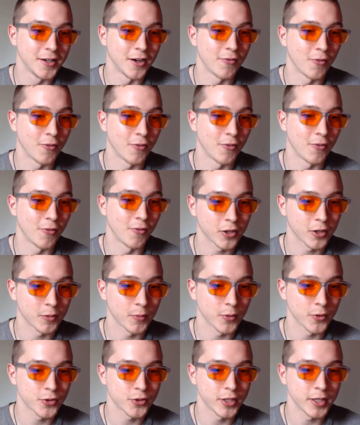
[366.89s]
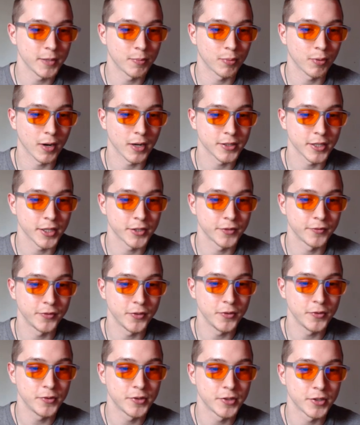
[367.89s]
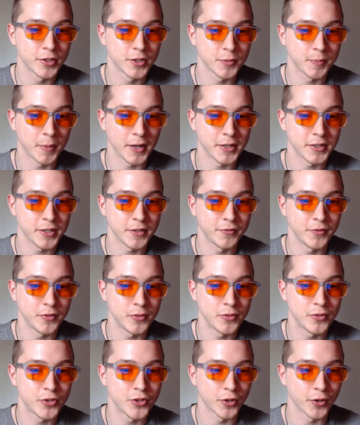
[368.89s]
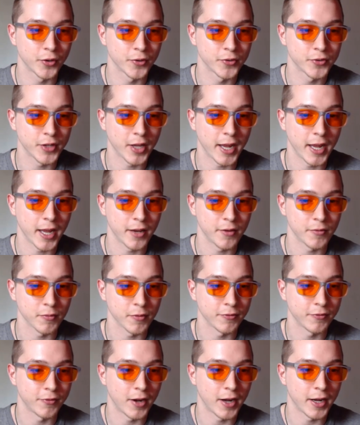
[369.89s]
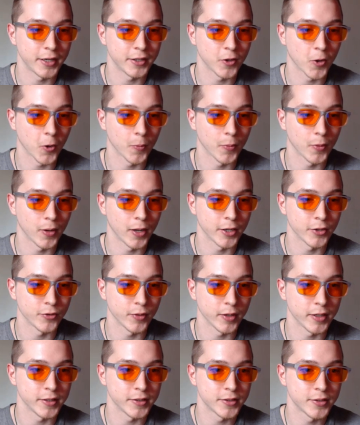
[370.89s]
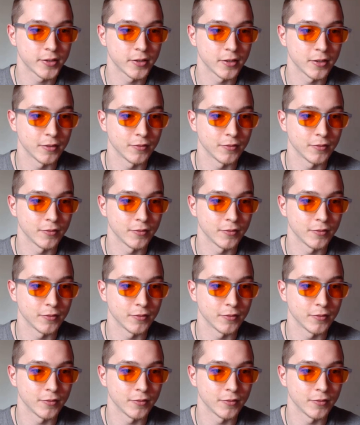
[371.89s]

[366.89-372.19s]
Avoid all commercially processed foods, spicy foods, sugars, and refined carbohydrates.